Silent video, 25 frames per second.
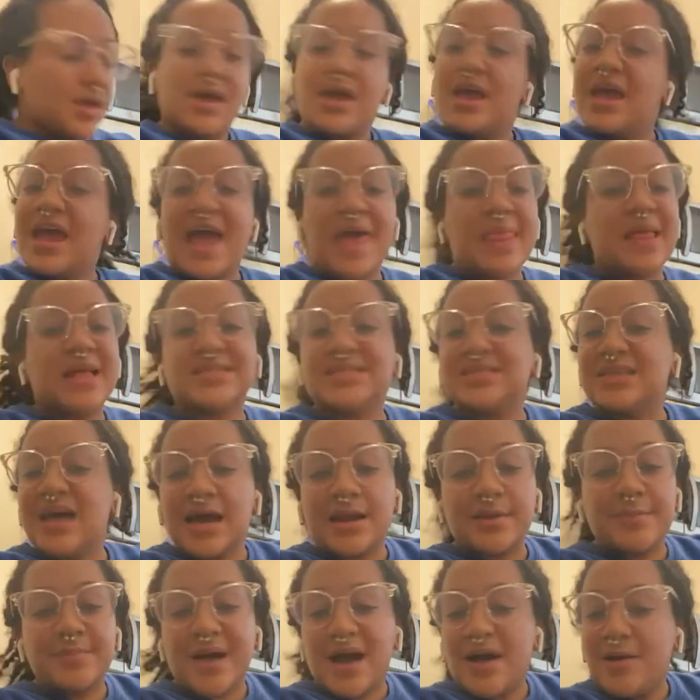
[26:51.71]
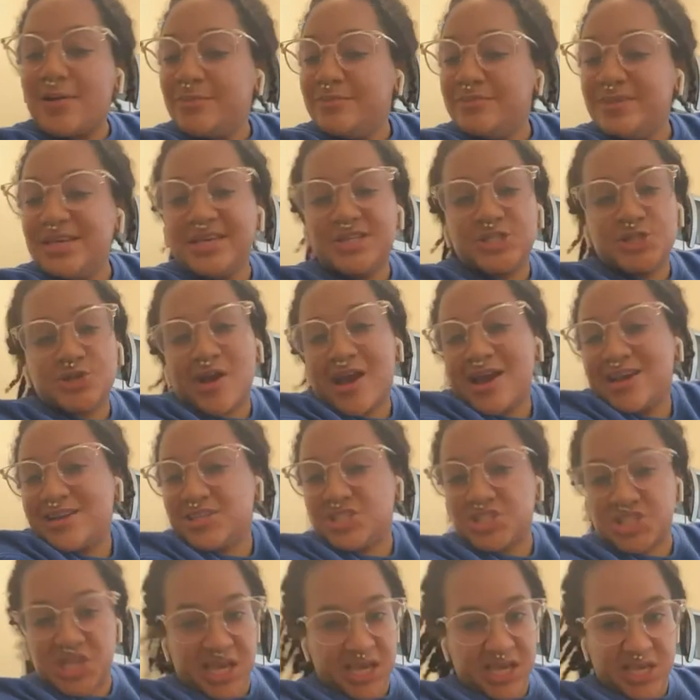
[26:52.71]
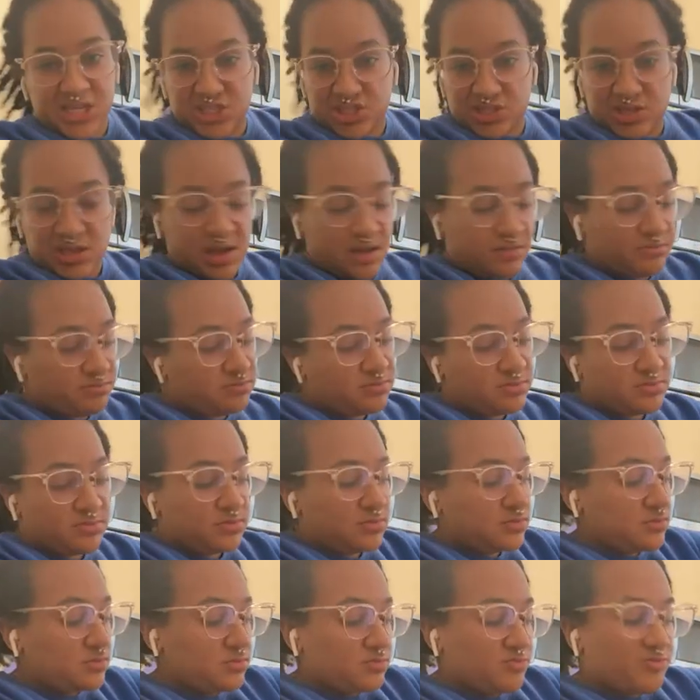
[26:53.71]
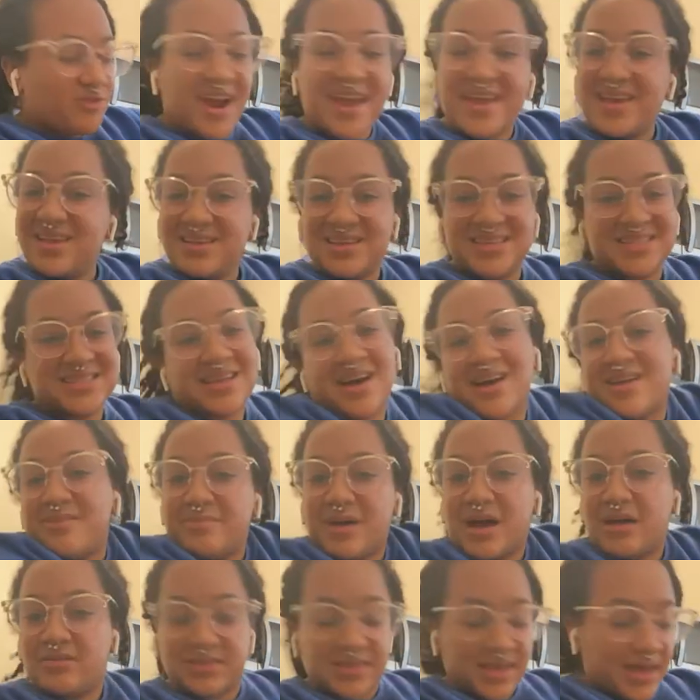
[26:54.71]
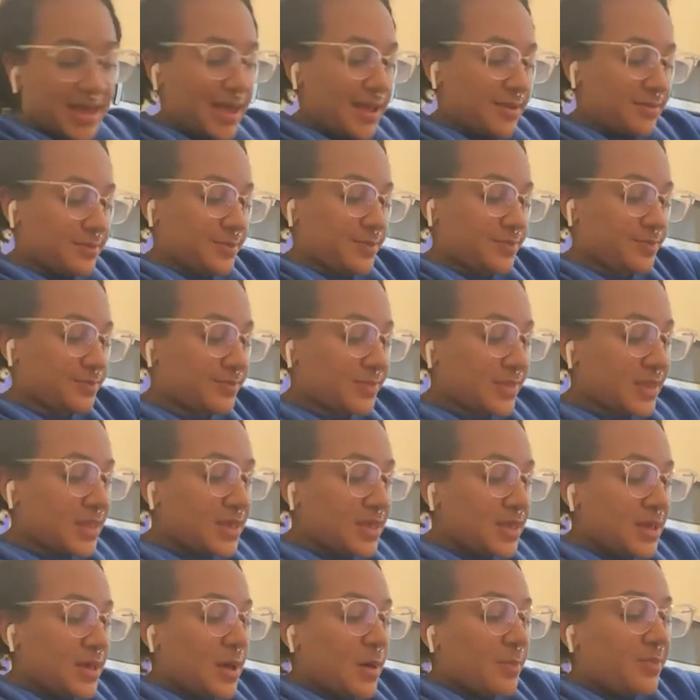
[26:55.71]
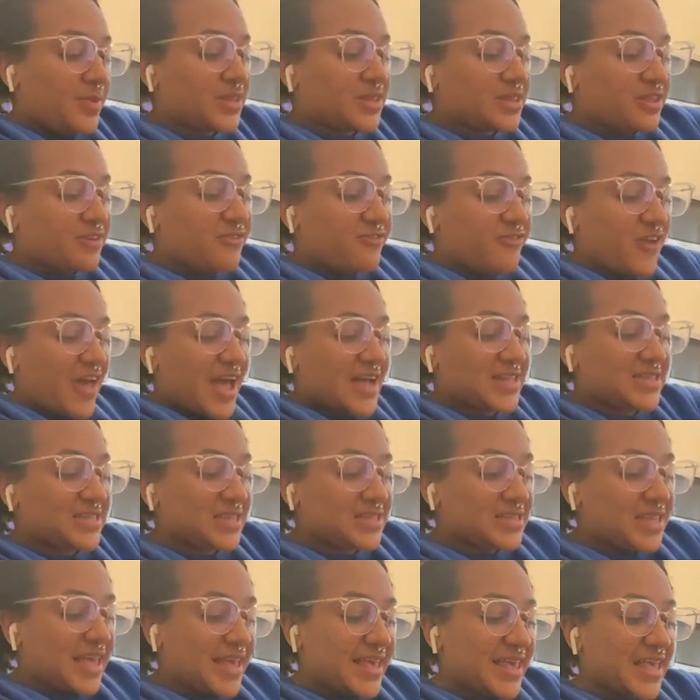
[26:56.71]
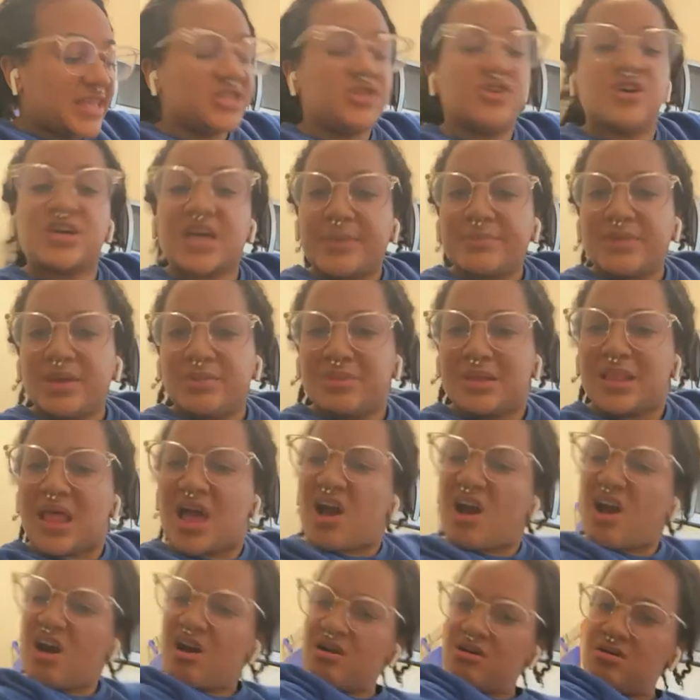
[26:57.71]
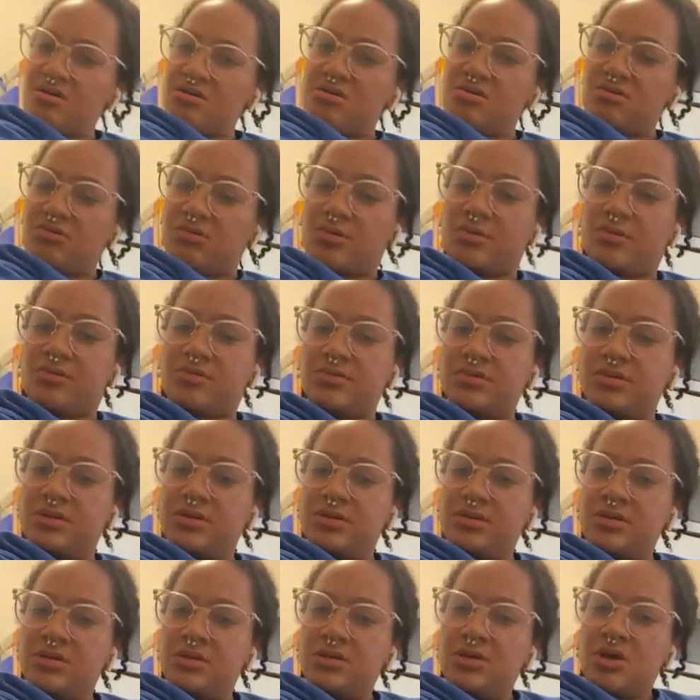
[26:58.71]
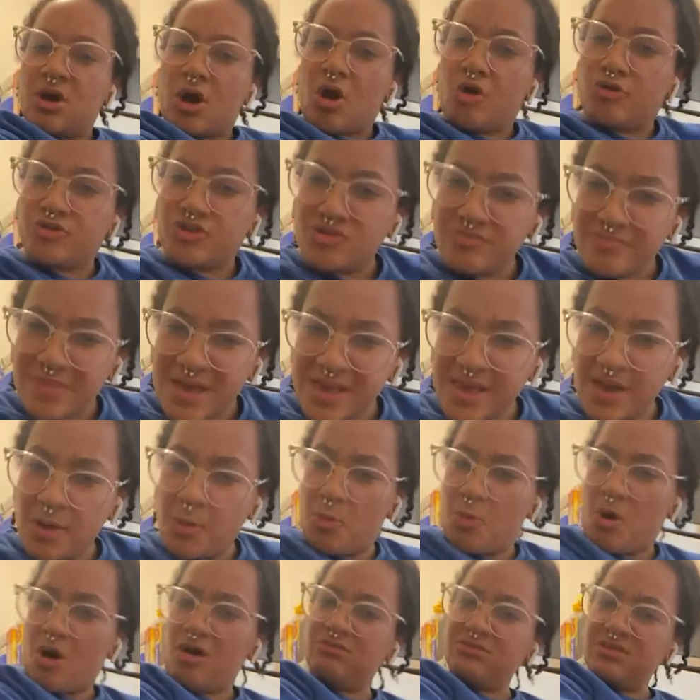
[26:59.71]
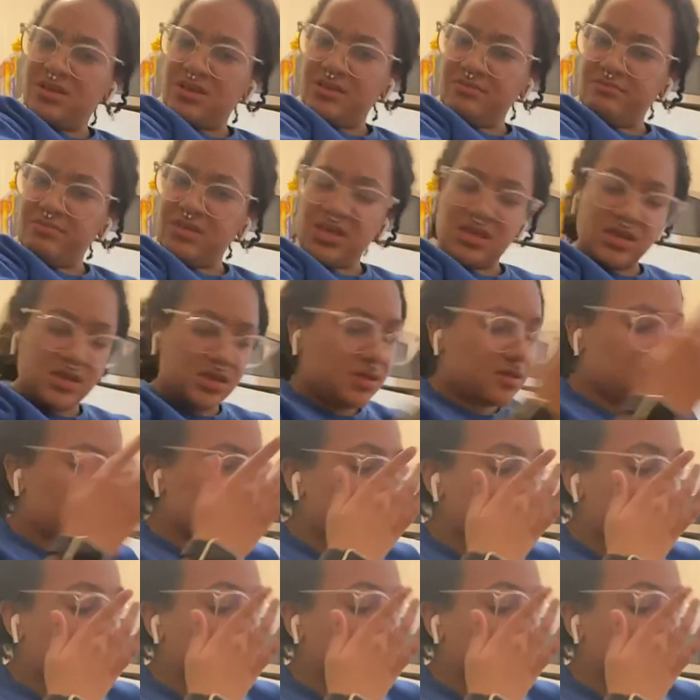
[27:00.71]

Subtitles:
And it's not about me trying to change them, right? It's not about that. But the fact that they can look at me and be like, oh, you're making walnut meat?